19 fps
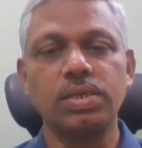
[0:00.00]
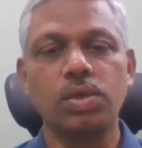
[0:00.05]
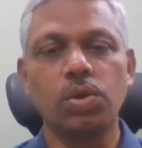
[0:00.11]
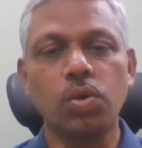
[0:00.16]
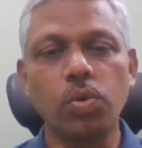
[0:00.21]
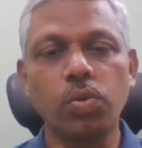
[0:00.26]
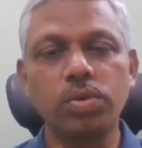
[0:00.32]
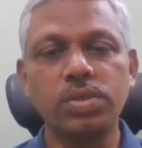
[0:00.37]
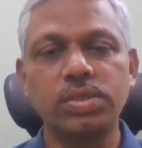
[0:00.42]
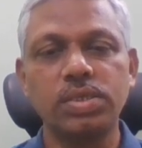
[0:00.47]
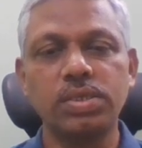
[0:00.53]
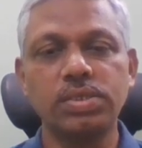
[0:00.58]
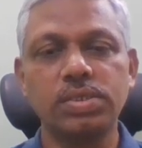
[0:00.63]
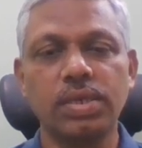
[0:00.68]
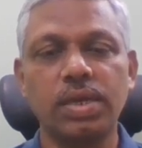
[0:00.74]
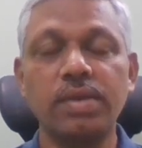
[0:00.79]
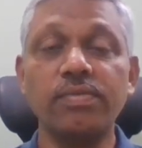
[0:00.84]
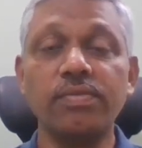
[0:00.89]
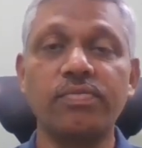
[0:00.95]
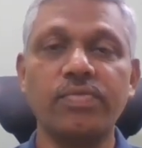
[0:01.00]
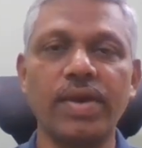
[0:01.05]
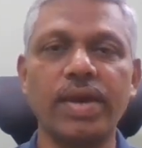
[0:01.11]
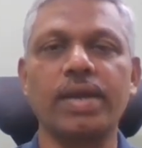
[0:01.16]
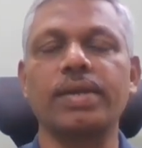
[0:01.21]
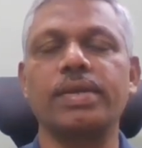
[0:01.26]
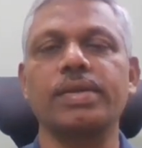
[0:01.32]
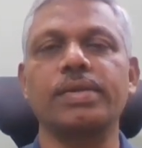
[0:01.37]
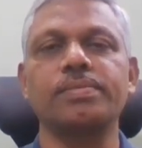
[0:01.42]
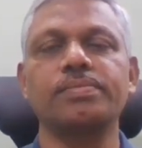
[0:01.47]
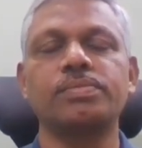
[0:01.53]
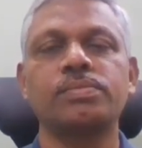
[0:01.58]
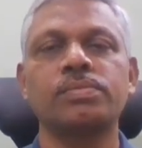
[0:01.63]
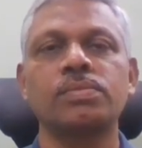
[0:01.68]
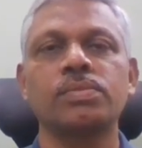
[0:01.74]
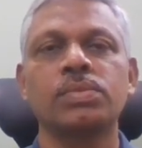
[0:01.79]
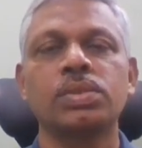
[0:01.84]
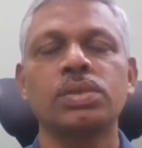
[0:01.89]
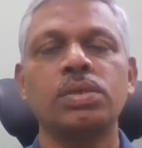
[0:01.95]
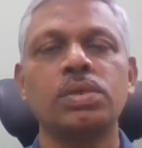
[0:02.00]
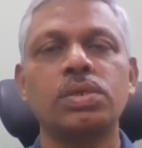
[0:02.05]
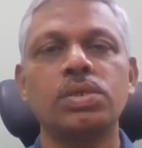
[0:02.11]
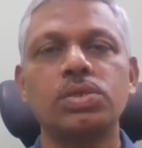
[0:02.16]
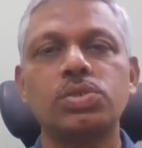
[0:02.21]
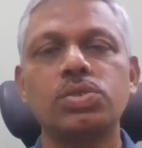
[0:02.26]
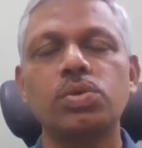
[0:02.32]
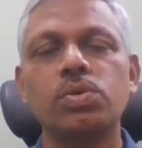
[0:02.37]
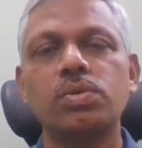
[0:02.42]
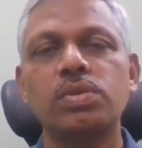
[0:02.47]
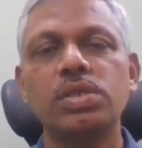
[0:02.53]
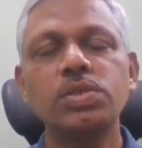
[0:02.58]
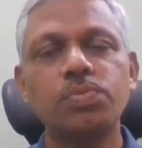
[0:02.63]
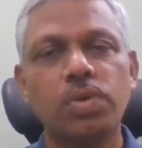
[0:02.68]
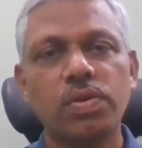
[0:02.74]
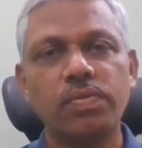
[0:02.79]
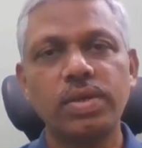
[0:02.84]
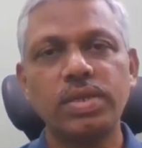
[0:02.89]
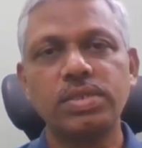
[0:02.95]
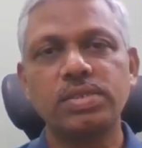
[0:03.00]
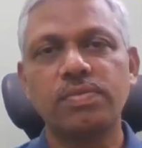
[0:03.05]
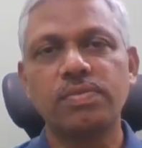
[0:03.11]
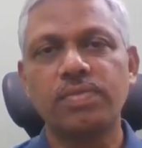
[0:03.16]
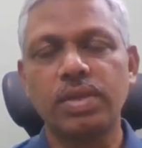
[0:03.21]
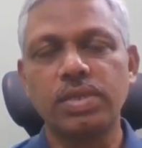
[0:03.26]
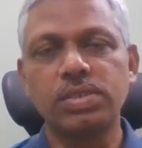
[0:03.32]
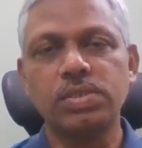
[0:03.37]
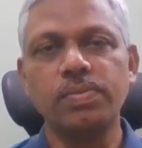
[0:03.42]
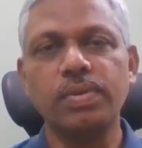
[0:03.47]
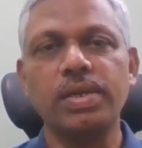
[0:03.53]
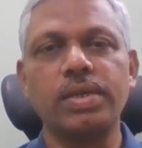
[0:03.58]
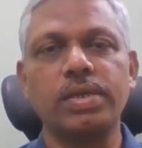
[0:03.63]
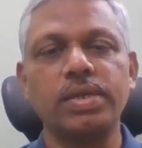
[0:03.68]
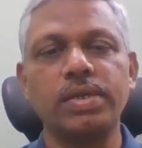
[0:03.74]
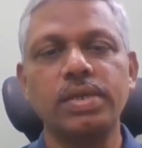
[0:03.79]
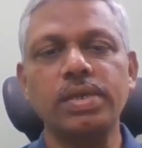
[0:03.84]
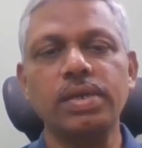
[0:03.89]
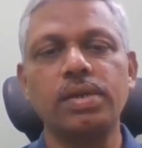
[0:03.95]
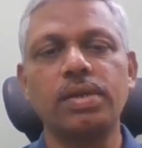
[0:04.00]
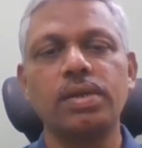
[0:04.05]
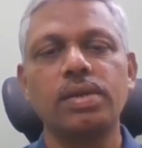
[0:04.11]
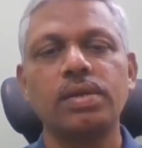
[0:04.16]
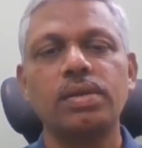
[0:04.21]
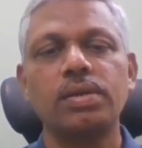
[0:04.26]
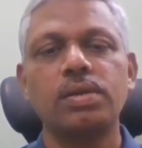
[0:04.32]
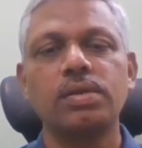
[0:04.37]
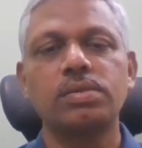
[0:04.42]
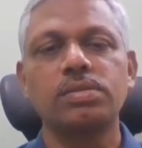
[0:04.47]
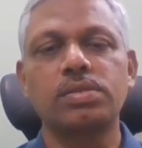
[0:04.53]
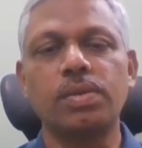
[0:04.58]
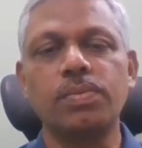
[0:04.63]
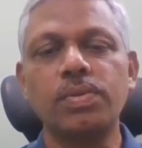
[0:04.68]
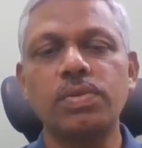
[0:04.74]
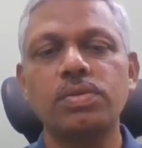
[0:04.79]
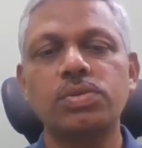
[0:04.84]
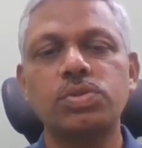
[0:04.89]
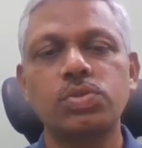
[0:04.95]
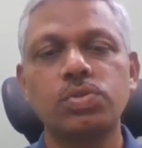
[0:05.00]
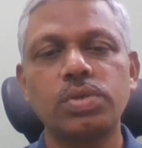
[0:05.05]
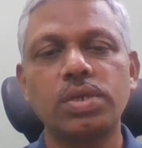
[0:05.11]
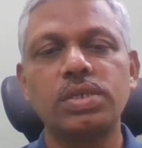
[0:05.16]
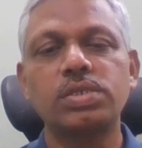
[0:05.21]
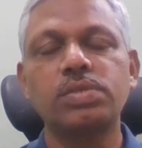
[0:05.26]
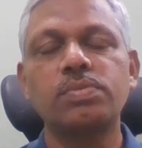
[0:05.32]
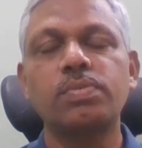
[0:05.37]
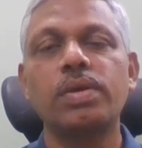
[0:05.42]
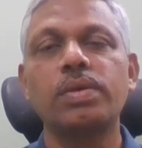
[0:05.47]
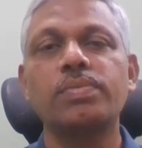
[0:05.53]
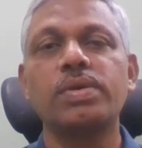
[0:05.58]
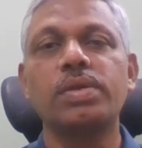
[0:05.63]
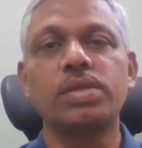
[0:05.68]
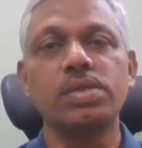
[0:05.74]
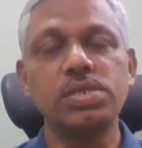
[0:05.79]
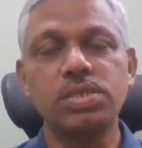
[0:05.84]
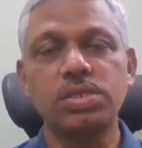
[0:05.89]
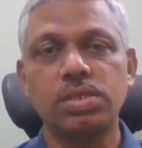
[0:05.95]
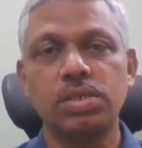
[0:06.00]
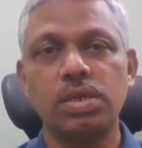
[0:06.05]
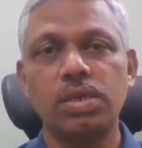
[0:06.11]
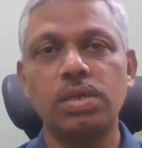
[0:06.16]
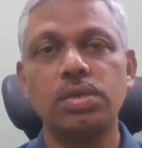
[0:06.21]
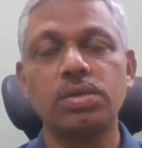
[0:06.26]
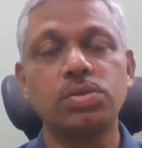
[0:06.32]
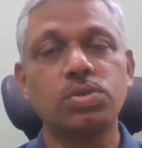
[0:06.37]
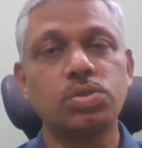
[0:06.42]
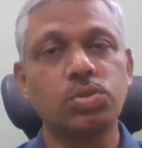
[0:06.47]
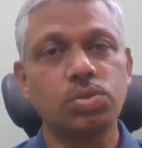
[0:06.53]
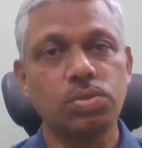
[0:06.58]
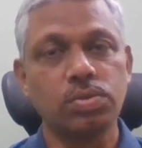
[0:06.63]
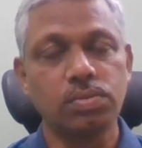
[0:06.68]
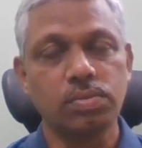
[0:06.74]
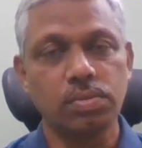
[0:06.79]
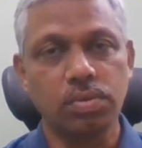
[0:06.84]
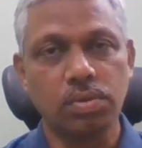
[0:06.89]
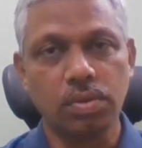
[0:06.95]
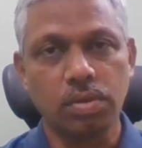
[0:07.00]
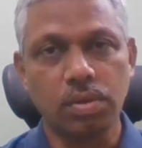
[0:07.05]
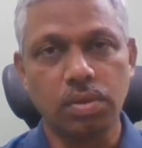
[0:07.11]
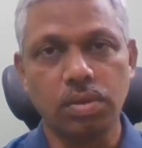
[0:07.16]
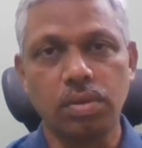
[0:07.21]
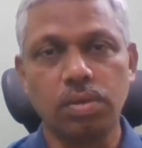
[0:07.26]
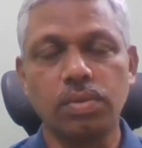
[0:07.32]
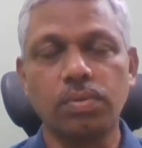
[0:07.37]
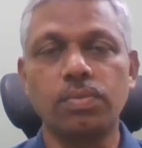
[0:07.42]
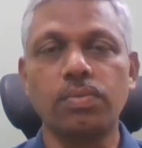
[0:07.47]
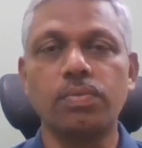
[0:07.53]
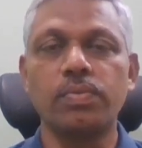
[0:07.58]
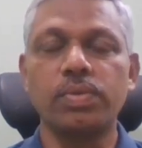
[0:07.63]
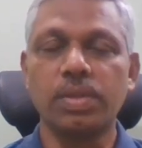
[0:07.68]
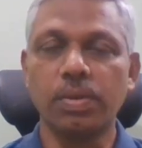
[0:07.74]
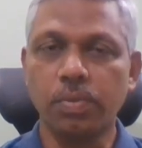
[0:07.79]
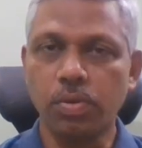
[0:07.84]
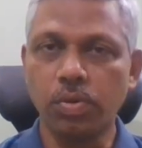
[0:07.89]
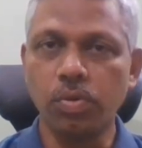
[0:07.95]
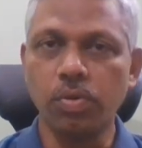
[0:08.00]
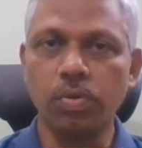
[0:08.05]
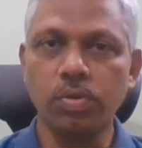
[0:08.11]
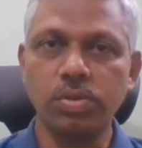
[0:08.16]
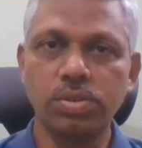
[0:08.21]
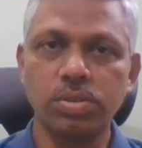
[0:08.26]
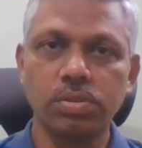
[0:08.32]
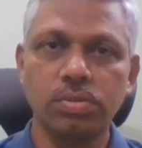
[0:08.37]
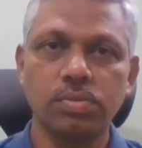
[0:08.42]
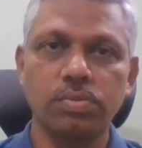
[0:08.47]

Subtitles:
courses, and faculty. So this provides a flexibility here. Some of the students may be registered with a course